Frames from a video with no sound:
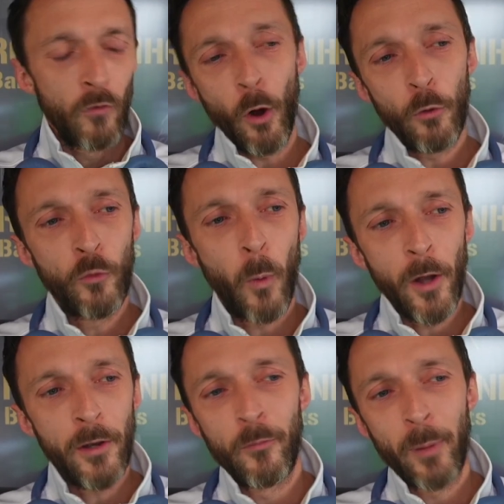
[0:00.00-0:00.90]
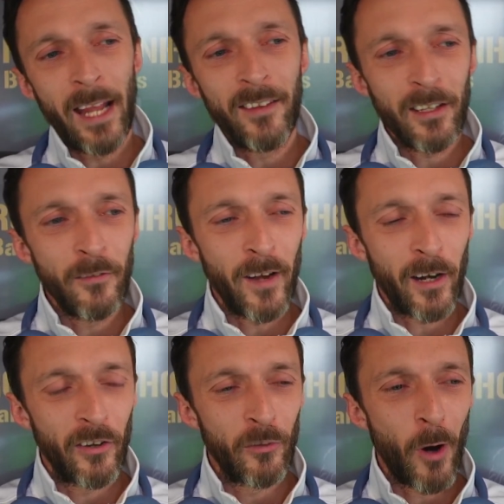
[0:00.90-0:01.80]
Round one of Brendan
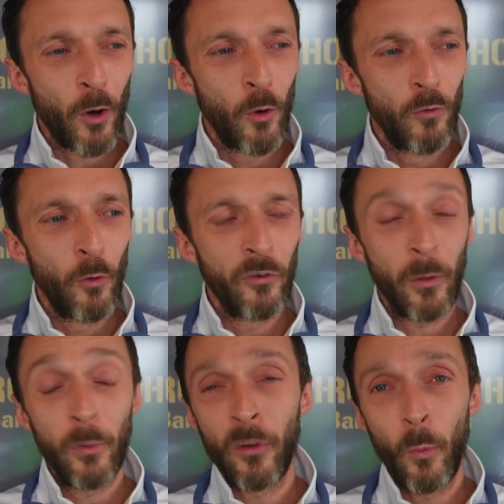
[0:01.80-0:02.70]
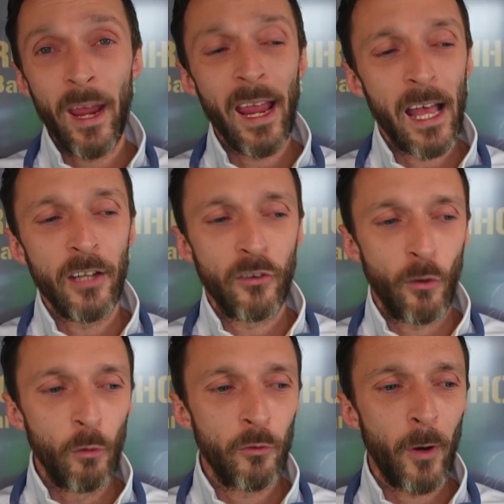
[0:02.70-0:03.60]
versus Marco Rosa was away in
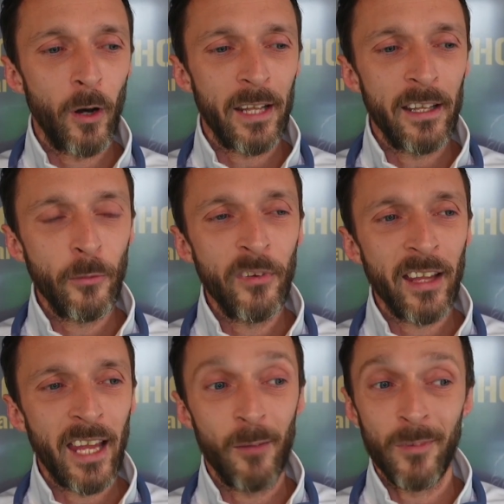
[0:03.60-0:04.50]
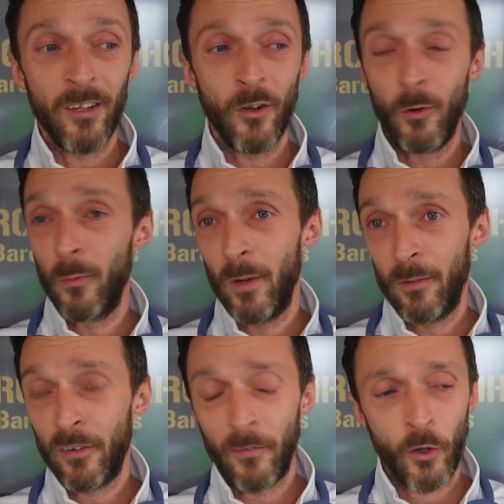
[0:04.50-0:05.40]
Salzburg, and this was a game that, you know, we
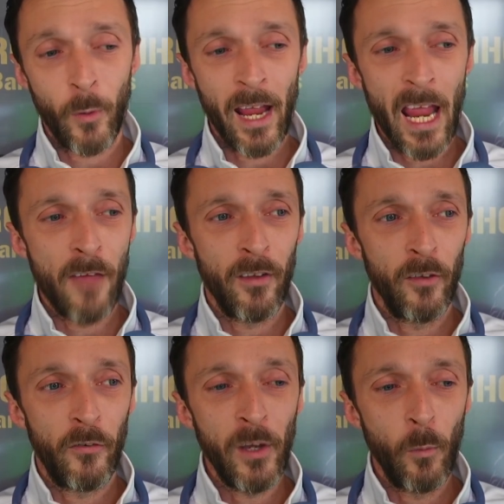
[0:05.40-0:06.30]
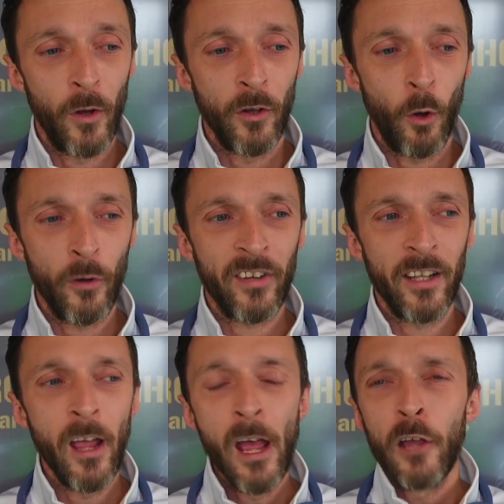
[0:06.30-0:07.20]
suffered quite a heavy 3-1 loss in.